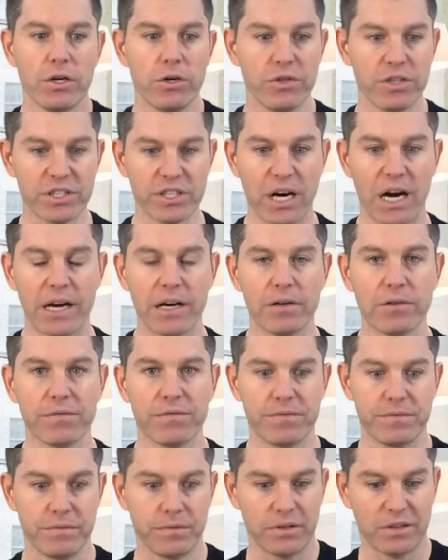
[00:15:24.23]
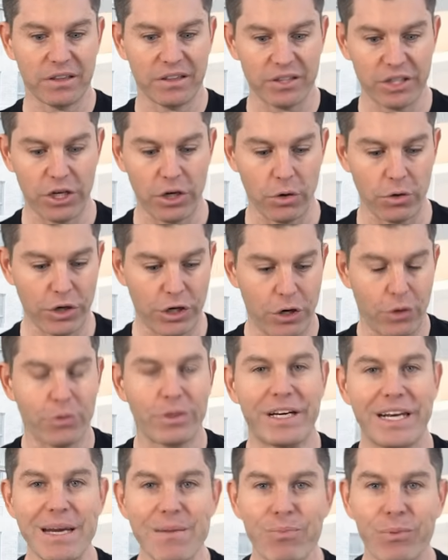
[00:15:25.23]
you just kind of you don't you
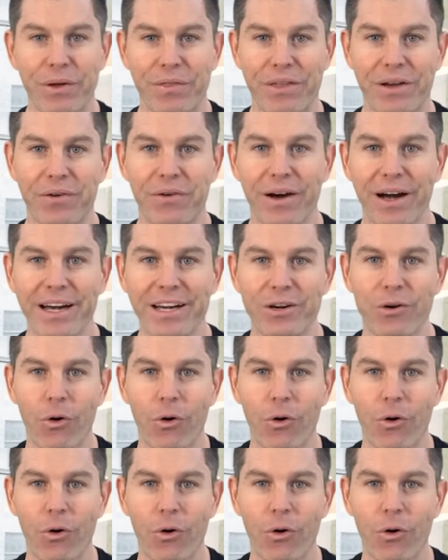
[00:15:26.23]
don't keep with it, right?